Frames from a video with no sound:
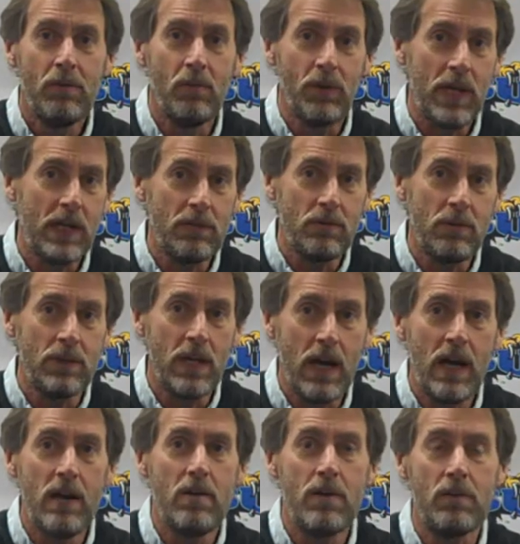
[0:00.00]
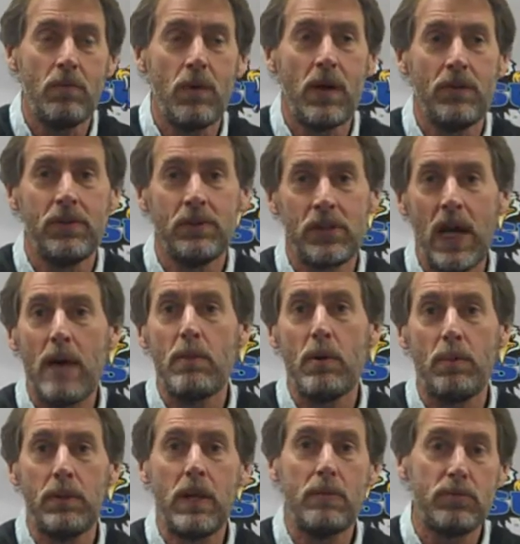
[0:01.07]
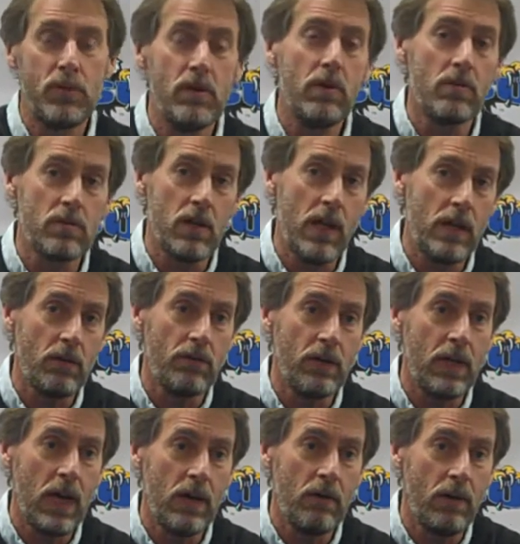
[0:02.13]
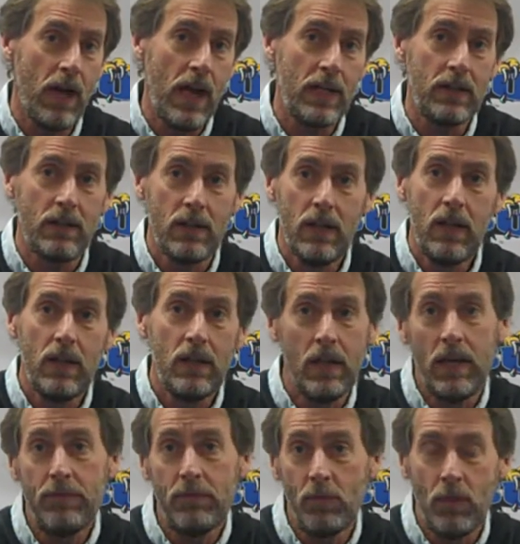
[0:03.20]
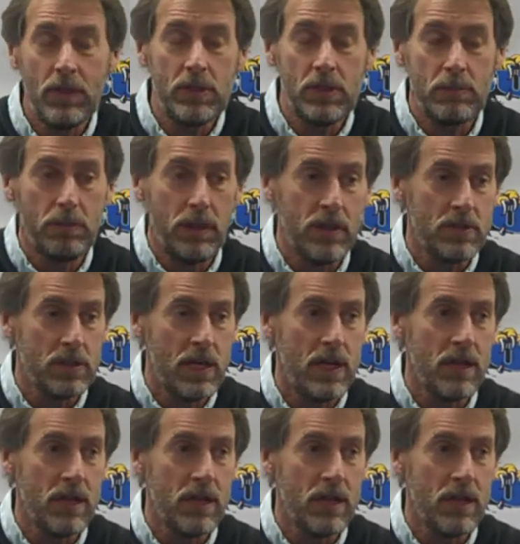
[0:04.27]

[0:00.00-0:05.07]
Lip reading: we're not going to hire you. Well, the job opened up 2 years later. The guy who had it left and went someplace